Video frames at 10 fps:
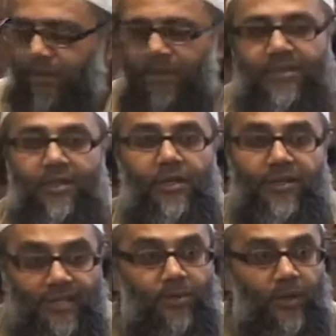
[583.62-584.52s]
because, you know,
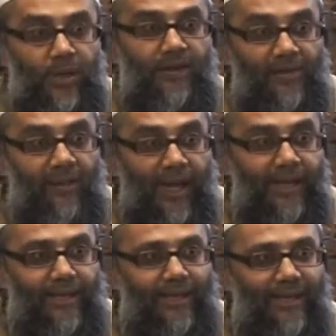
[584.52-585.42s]
that's why we have a
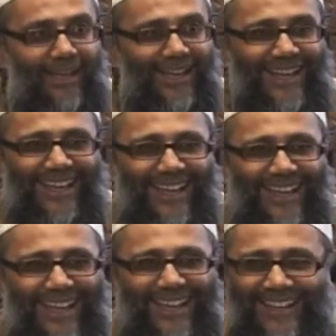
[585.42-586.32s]
mic.
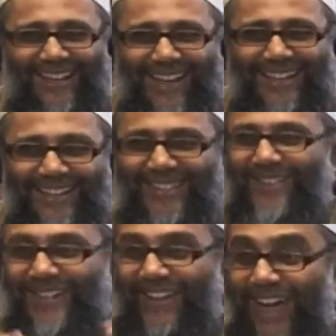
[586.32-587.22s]
Right?
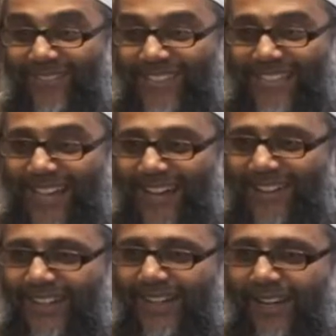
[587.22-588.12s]
So we don't have to
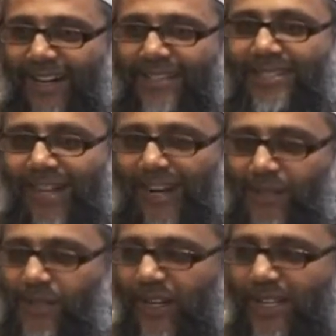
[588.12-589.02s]
shout. And I
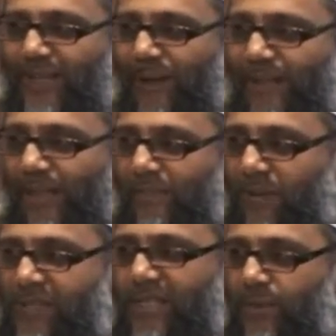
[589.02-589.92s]
was trying to explain that the
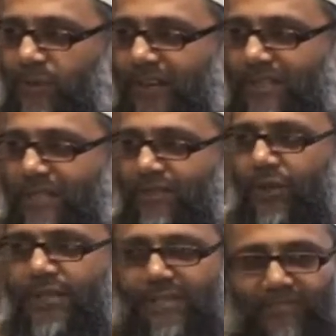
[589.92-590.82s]
Prophet will raise his
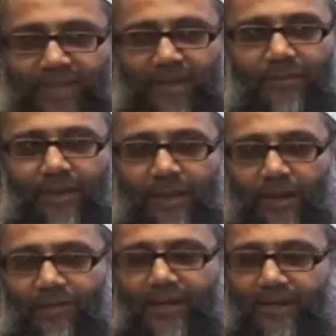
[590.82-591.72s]
voice and become,
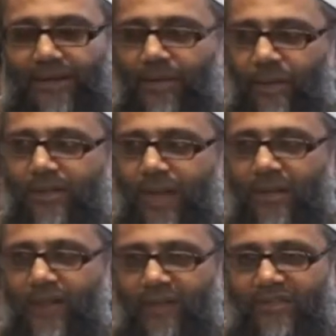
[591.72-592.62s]
but they weren't
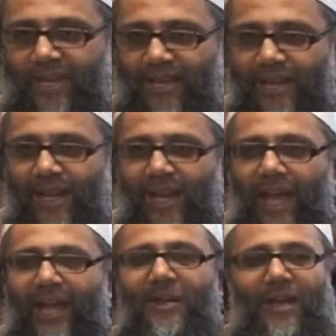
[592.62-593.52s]
kind of having that.
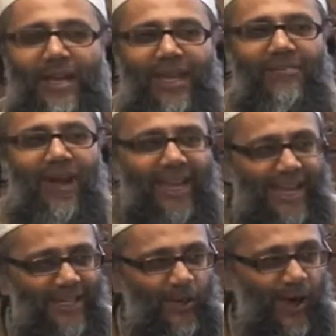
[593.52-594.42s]
Anyway, in my
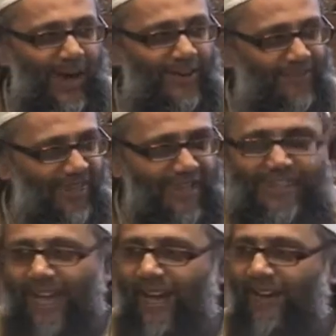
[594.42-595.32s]
inquiry, finding